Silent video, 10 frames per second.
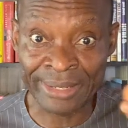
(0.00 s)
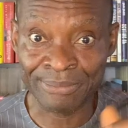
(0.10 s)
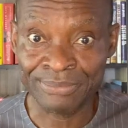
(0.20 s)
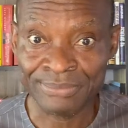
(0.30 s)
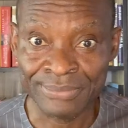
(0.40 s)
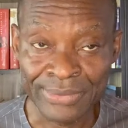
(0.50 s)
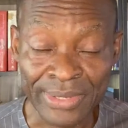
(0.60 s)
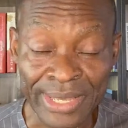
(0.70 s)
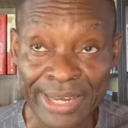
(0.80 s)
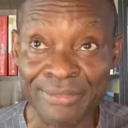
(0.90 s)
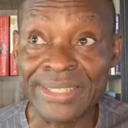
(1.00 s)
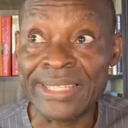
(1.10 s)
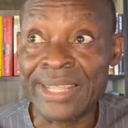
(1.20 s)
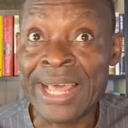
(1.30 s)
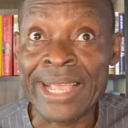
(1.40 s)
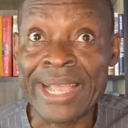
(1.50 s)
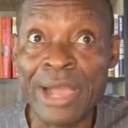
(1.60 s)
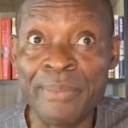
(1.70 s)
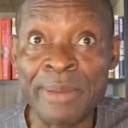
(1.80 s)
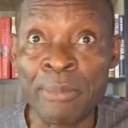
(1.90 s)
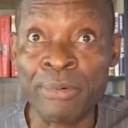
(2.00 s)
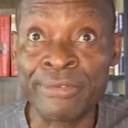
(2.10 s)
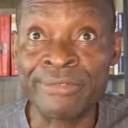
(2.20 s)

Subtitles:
You can even see like how many people